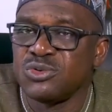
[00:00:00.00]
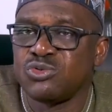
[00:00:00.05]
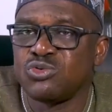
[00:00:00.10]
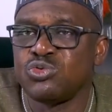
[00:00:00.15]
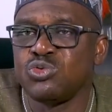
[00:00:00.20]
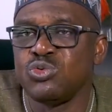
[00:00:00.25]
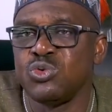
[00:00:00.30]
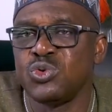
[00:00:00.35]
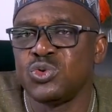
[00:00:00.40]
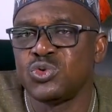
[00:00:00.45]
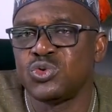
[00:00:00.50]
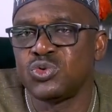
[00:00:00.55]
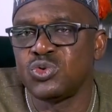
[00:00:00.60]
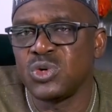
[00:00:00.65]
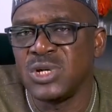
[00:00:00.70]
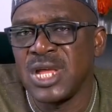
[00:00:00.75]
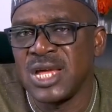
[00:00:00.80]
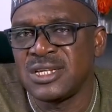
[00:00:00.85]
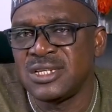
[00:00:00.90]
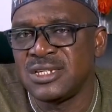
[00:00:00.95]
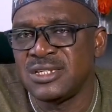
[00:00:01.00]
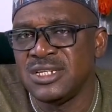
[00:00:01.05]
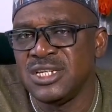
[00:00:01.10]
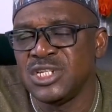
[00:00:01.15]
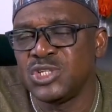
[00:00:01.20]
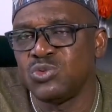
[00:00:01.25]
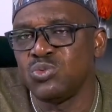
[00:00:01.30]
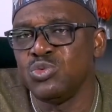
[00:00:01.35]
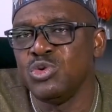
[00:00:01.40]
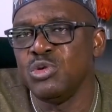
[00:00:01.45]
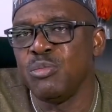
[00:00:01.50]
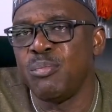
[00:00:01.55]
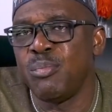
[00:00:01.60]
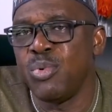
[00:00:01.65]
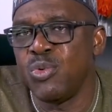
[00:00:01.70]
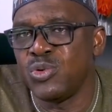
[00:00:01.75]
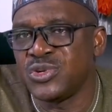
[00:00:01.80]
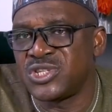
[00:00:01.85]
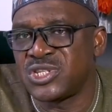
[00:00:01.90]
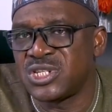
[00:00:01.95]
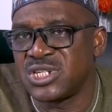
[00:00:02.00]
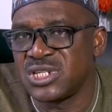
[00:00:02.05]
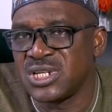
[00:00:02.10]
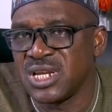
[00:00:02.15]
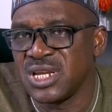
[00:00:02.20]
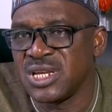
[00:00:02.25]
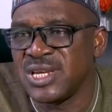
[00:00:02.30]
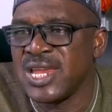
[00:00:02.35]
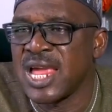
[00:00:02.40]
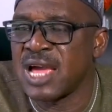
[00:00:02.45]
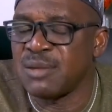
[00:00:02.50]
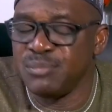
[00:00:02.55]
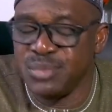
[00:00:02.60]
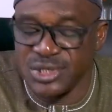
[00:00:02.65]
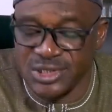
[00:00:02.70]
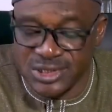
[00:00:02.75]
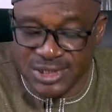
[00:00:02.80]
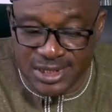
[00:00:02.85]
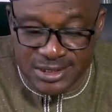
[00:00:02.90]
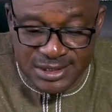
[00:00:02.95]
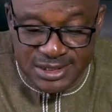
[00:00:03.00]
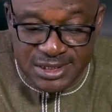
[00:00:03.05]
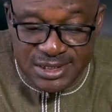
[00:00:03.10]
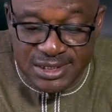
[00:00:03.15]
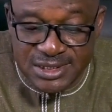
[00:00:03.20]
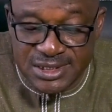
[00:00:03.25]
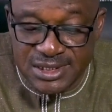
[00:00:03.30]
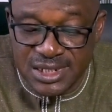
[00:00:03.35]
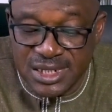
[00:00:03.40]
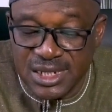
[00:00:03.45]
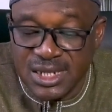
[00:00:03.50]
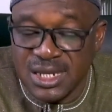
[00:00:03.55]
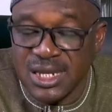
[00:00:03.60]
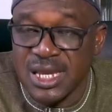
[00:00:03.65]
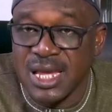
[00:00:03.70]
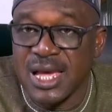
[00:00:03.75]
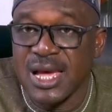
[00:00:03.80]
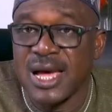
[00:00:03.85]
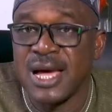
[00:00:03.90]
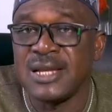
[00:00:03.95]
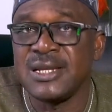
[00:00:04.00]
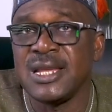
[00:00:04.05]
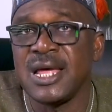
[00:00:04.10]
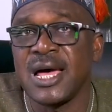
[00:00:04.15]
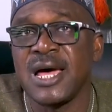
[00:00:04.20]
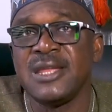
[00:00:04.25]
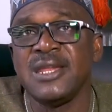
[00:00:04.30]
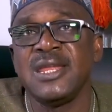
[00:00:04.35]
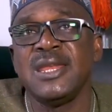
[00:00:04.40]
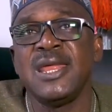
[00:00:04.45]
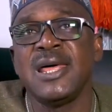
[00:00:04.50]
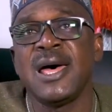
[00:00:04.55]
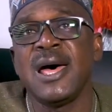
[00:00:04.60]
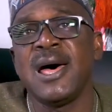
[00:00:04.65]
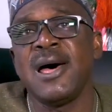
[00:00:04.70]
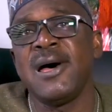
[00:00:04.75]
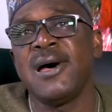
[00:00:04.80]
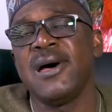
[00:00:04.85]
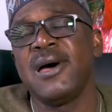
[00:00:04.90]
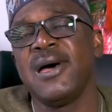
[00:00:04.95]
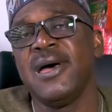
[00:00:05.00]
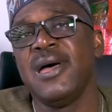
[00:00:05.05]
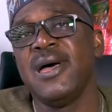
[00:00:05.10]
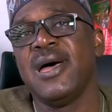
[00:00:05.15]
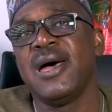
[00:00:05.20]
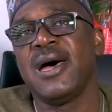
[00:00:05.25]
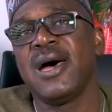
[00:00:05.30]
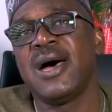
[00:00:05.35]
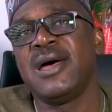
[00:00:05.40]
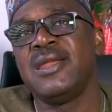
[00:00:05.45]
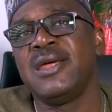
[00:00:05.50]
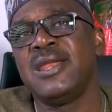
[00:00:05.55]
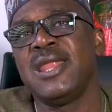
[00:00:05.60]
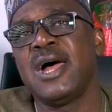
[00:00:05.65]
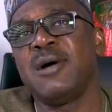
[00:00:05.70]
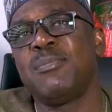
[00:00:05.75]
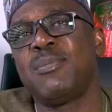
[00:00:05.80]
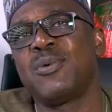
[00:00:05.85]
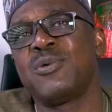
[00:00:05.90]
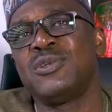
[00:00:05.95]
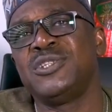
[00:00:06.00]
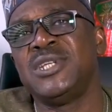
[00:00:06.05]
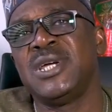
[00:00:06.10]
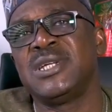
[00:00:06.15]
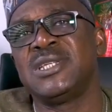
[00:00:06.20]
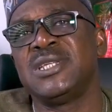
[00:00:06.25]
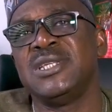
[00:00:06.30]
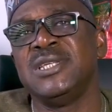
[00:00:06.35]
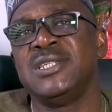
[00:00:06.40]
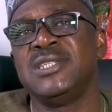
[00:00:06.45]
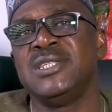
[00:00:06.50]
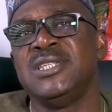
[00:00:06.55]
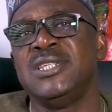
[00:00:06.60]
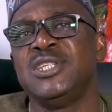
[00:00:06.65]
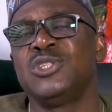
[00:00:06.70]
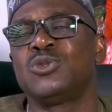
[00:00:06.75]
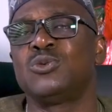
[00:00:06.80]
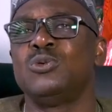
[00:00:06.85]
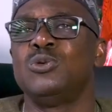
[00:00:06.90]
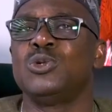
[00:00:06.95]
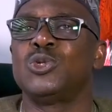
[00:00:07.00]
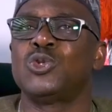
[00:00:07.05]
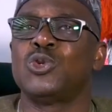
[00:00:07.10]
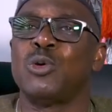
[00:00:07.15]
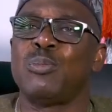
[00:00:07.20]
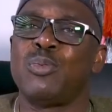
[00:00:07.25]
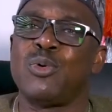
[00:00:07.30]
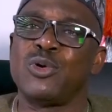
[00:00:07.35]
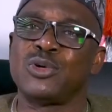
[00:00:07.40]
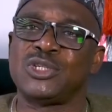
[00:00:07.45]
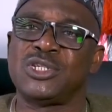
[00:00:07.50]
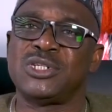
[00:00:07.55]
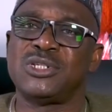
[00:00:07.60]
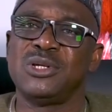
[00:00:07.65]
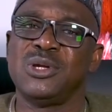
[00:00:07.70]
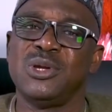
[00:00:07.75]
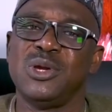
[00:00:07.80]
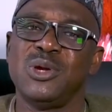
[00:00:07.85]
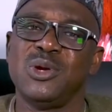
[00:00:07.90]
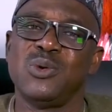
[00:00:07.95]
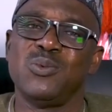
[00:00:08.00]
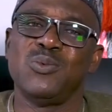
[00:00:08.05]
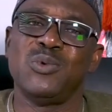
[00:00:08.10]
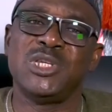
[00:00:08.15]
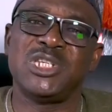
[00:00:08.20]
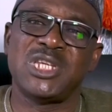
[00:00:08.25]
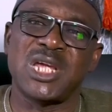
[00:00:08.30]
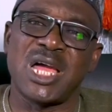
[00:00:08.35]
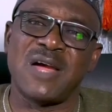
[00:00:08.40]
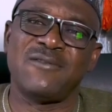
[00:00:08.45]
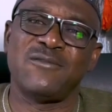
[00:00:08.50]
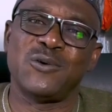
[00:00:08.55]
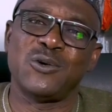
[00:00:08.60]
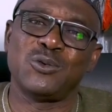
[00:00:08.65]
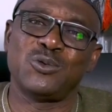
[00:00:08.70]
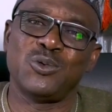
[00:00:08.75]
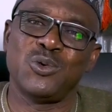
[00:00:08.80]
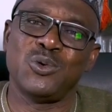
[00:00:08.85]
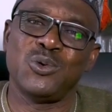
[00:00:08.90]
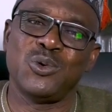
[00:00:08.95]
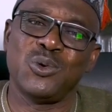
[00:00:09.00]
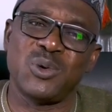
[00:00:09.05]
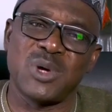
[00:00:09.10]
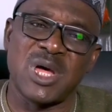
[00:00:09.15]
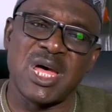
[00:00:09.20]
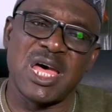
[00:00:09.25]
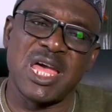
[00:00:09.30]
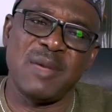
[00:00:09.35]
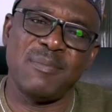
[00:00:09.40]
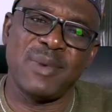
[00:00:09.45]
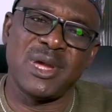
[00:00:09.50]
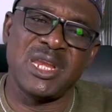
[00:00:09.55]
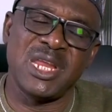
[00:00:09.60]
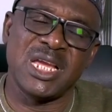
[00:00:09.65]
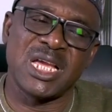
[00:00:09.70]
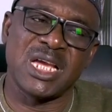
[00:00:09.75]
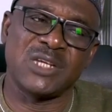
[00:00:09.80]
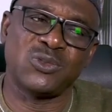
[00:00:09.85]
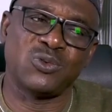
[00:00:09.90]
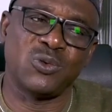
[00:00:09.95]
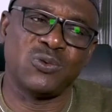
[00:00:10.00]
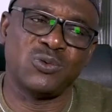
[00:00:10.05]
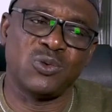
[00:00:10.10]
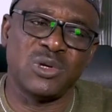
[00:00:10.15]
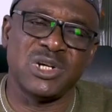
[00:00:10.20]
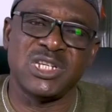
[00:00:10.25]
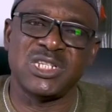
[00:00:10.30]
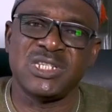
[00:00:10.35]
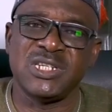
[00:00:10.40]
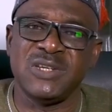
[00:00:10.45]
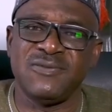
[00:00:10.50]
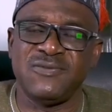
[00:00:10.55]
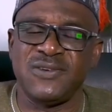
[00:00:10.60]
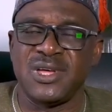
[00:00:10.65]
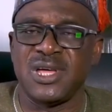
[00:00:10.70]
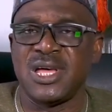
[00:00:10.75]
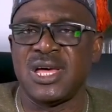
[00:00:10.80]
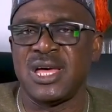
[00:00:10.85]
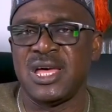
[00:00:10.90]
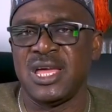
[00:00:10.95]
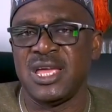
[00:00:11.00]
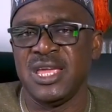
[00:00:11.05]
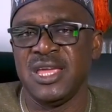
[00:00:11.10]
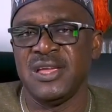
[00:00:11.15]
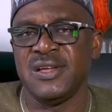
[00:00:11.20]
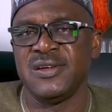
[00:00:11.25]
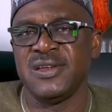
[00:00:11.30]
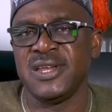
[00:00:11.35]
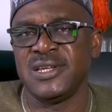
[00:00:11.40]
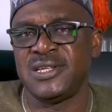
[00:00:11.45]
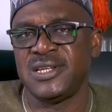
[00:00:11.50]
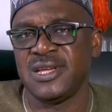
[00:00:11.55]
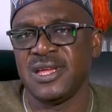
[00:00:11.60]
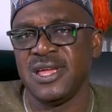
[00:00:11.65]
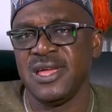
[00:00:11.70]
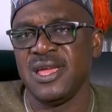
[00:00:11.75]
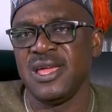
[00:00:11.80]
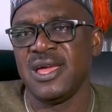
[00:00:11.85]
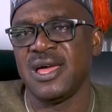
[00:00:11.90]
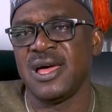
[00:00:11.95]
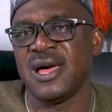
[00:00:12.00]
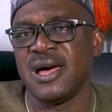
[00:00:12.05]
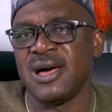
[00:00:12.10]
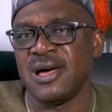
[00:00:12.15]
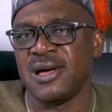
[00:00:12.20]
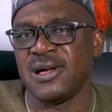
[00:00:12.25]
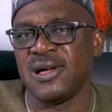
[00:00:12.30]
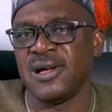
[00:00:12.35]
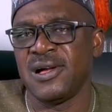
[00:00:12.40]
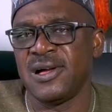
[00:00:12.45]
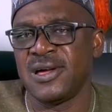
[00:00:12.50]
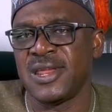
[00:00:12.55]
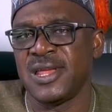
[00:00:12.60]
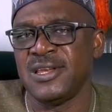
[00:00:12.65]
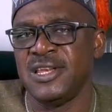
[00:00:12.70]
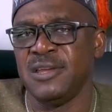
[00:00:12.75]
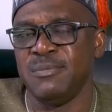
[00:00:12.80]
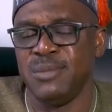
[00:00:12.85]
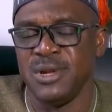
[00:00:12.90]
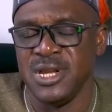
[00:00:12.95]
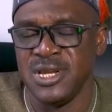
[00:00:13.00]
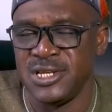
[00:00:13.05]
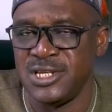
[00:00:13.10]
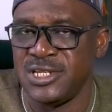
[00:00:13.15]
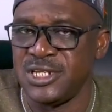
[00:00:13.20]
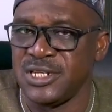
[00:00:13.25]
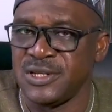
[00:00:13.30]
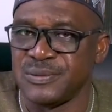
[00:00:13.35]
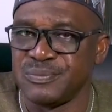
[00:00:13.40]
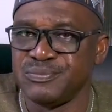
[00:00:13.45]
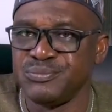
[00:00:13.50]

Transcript: so that this will boost their businesses. And another project is the school support, which have also IPADEC has also received a great credibility.